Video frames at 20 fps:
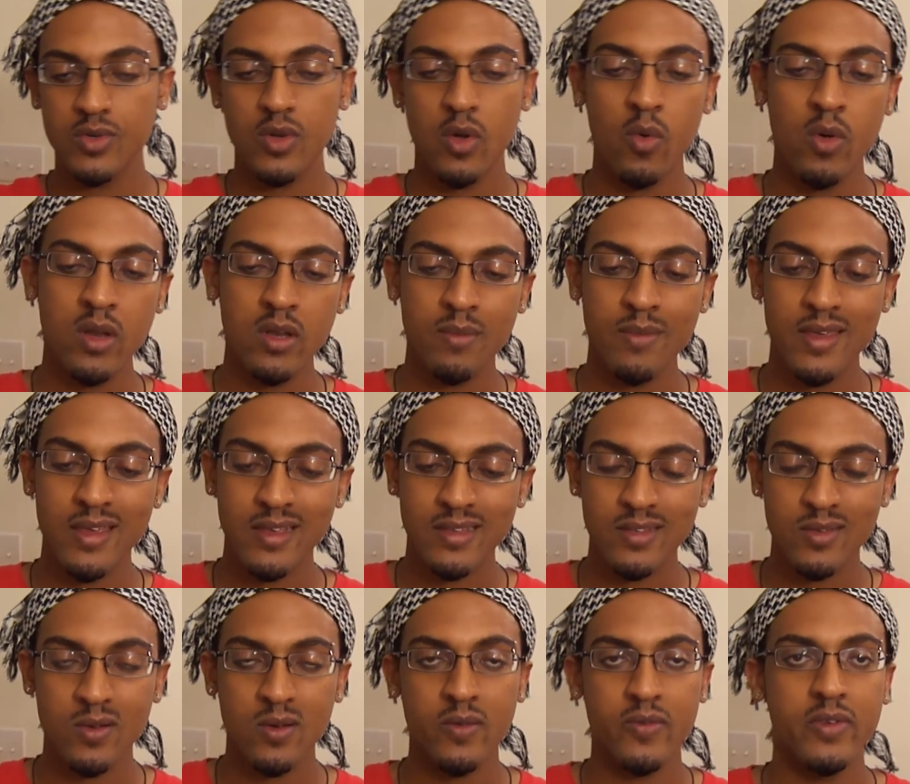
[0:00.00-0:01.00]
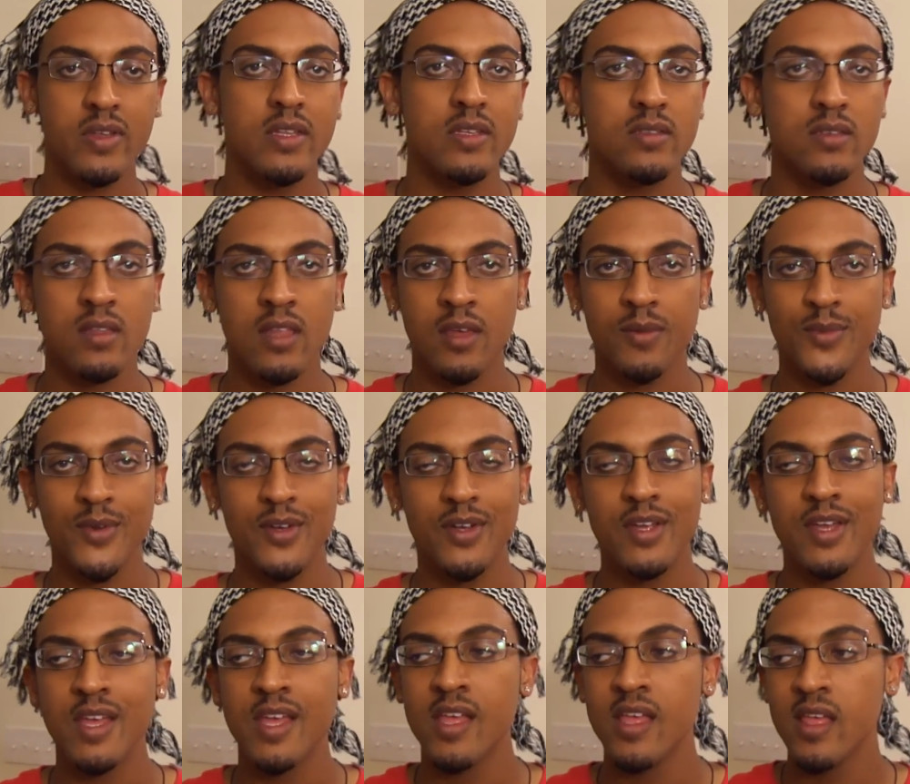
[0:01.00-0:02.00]
I wanted to make sort of a disclaimer
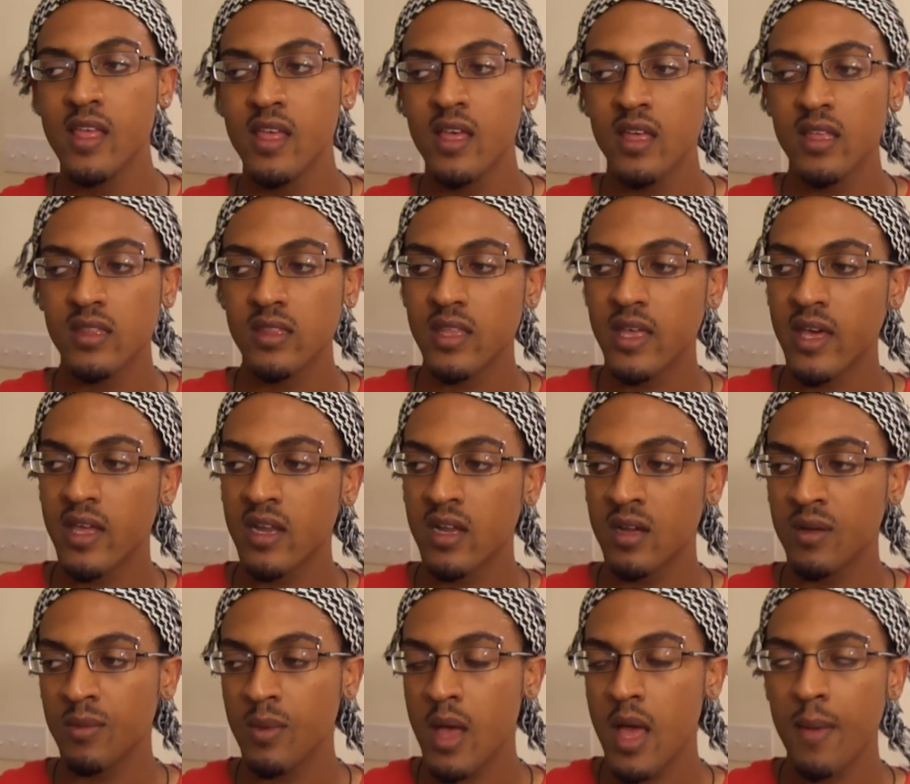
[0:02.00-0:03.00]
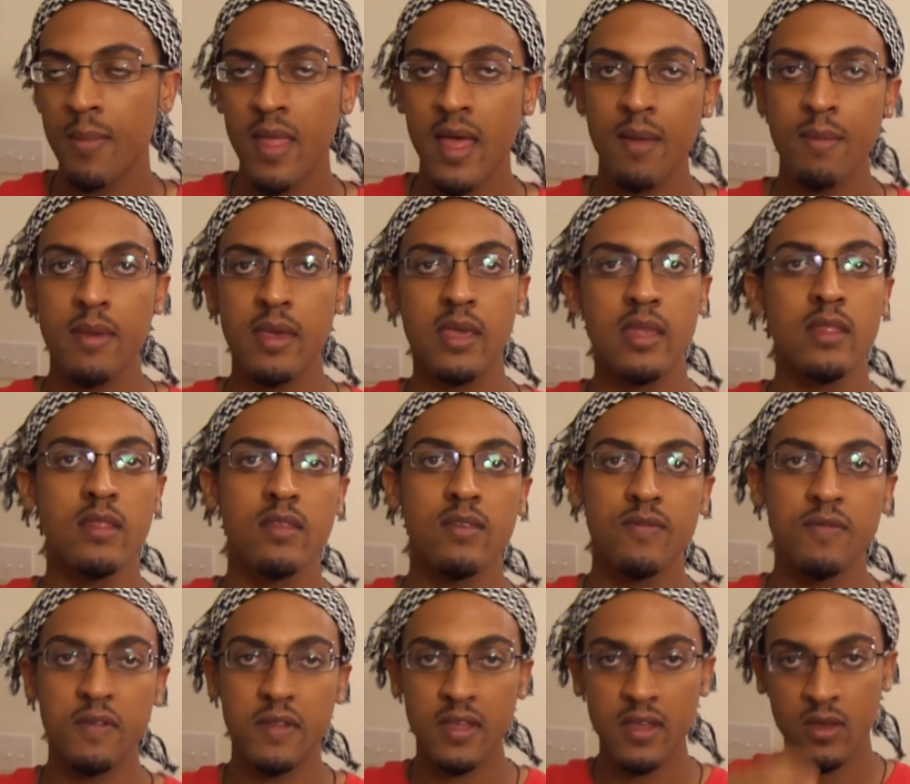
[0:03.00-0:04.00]
that I'm not making this
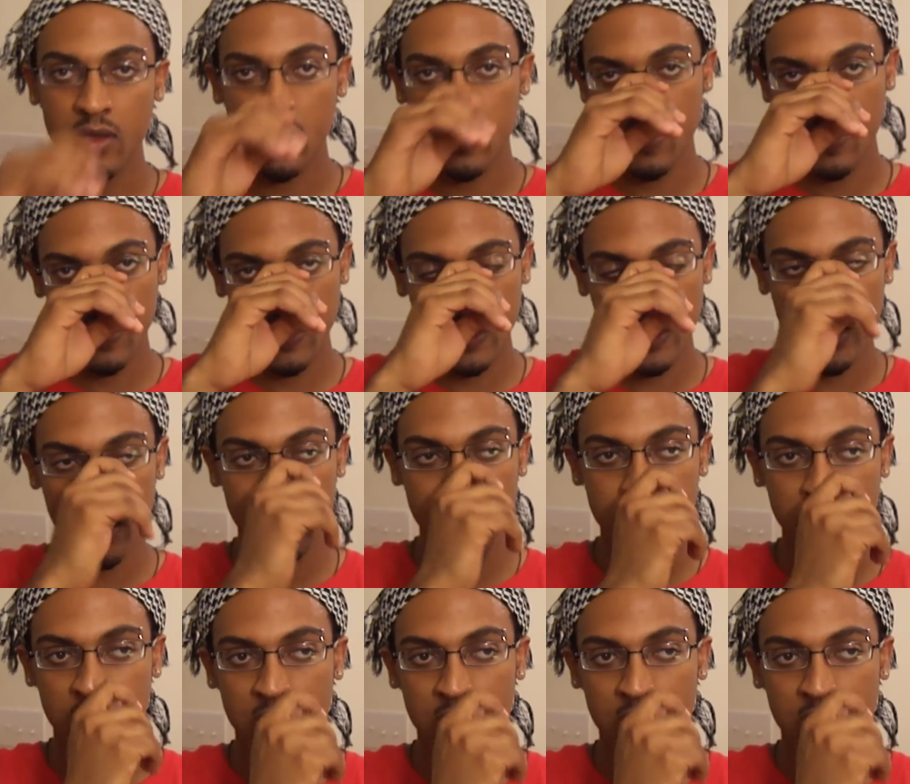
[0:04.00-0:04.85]
video as